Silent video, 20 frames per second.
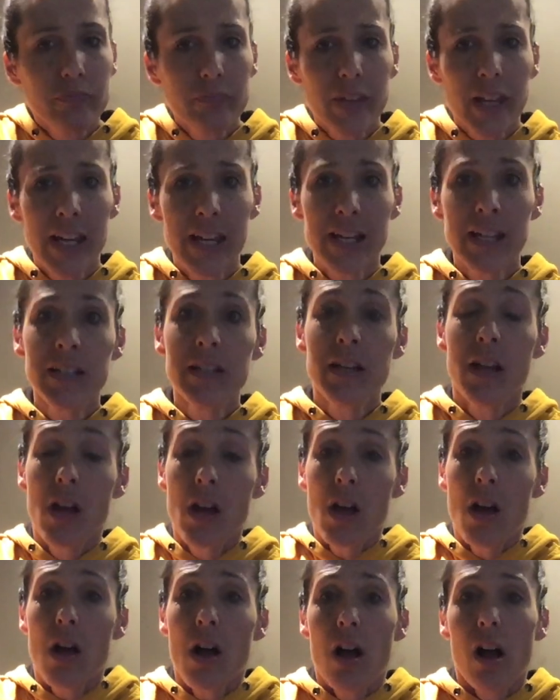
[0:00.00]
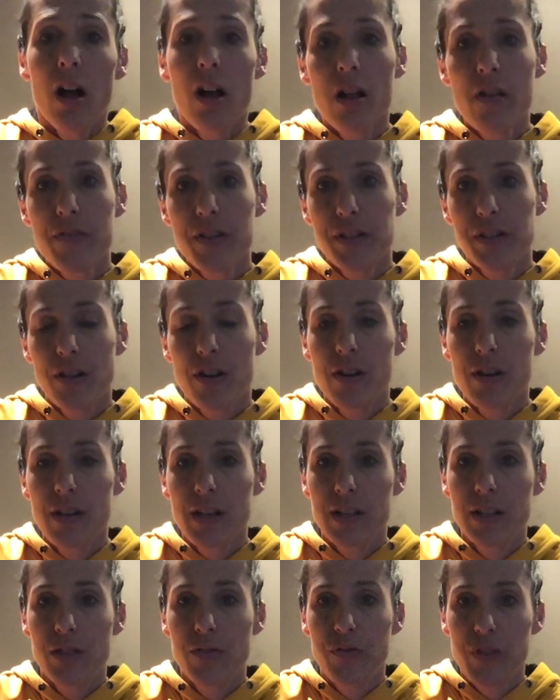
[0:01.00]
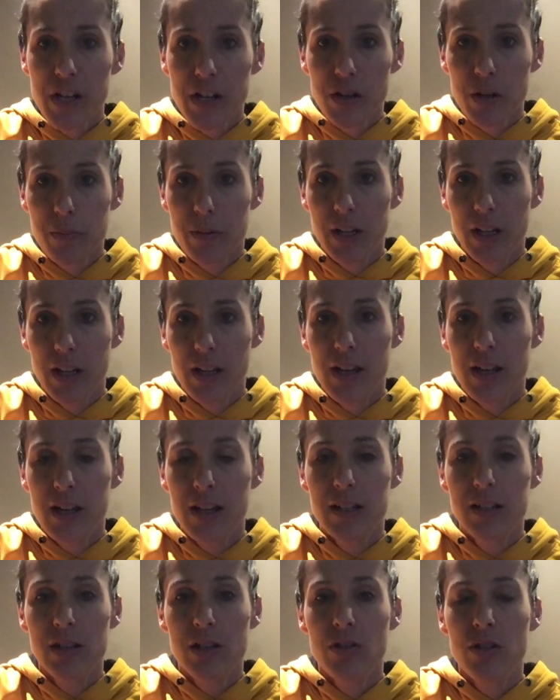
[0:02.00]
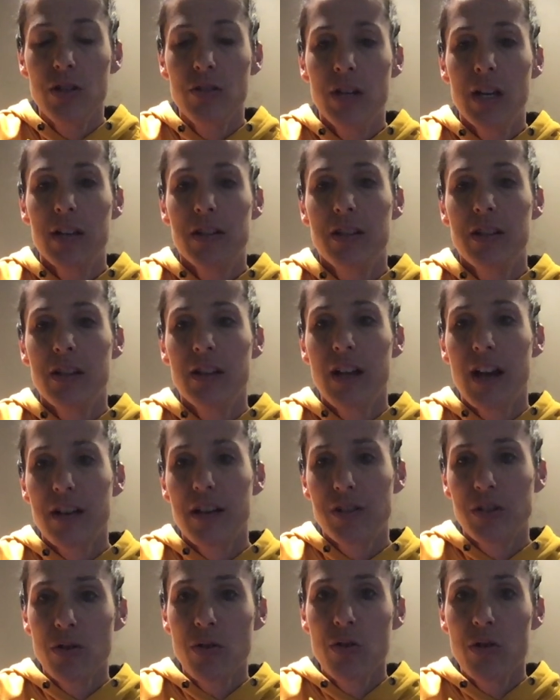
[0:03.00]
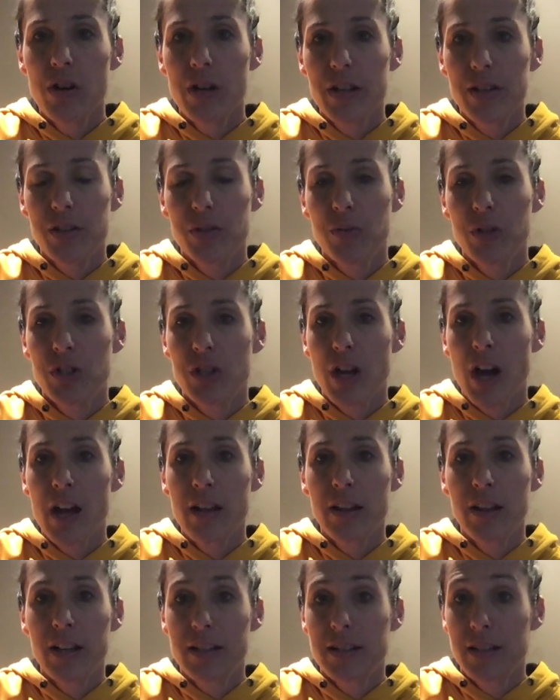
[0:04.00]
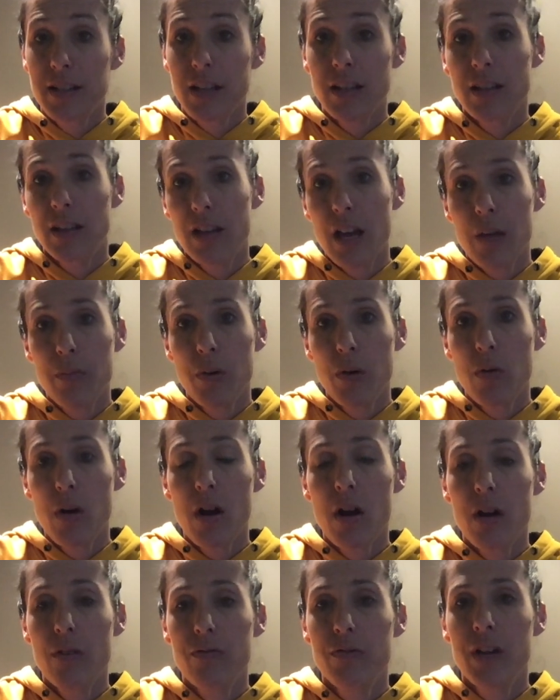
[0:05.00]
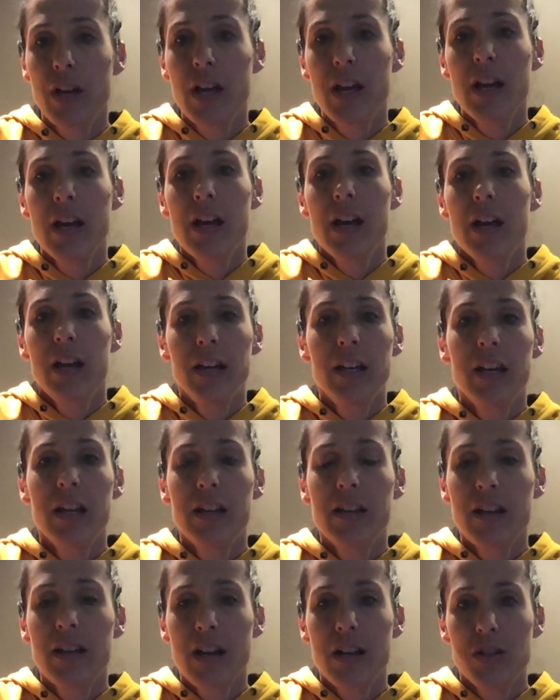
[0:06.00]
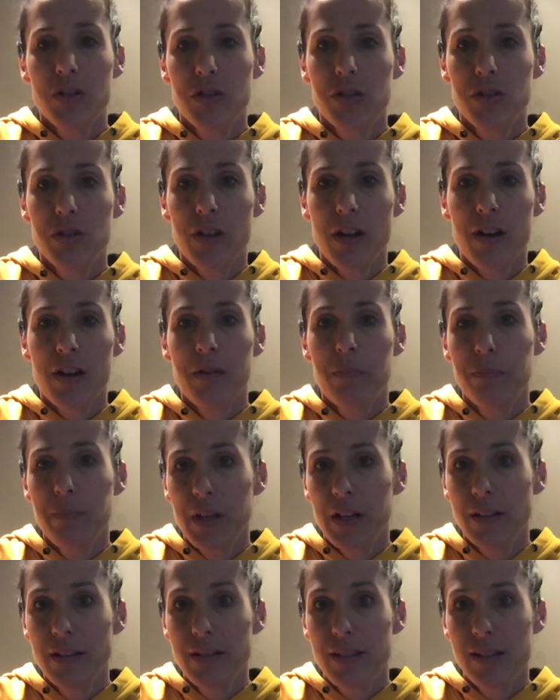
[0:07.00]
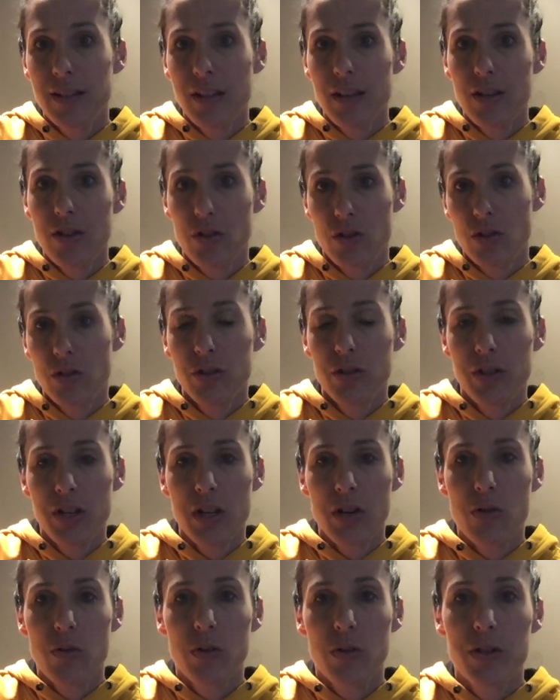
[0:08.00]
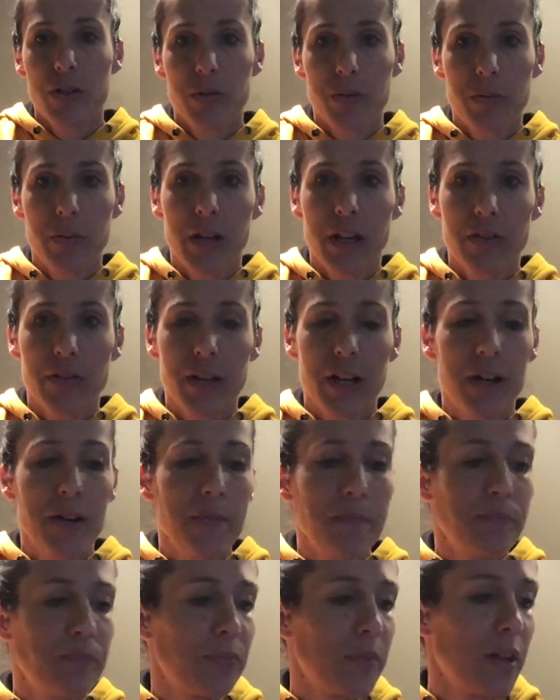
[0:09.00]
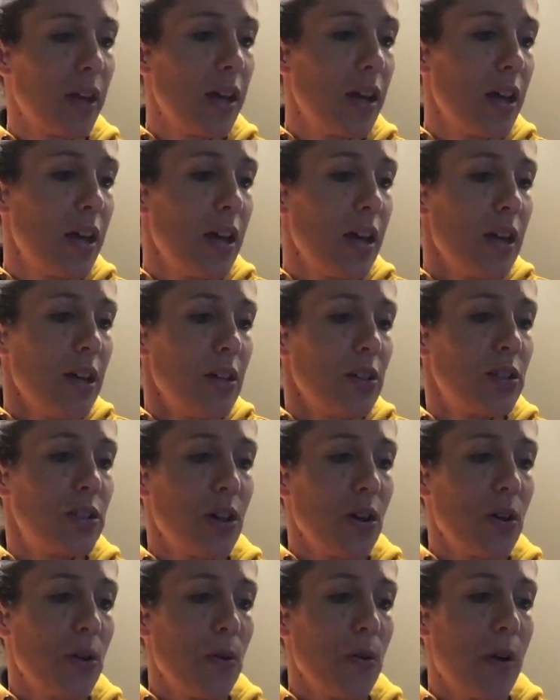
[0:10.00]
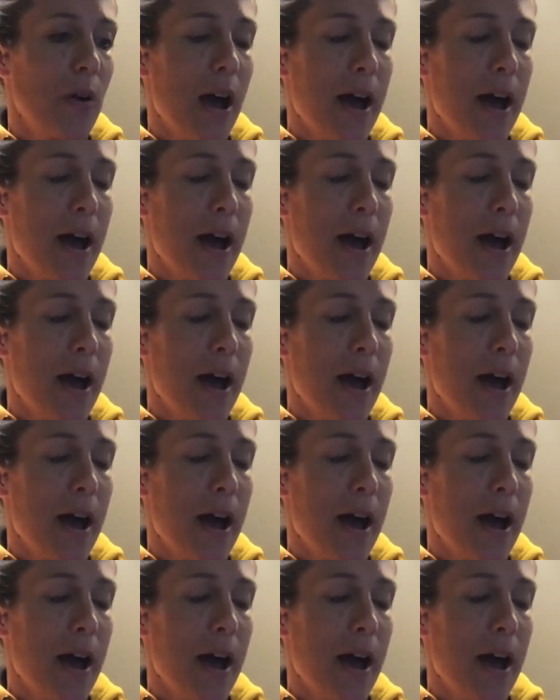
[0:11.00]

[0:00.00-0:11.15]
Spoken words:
And all the song is finger picking until you get to the last chorus, which I like to take the capo off and get nice big C chords when we get there. So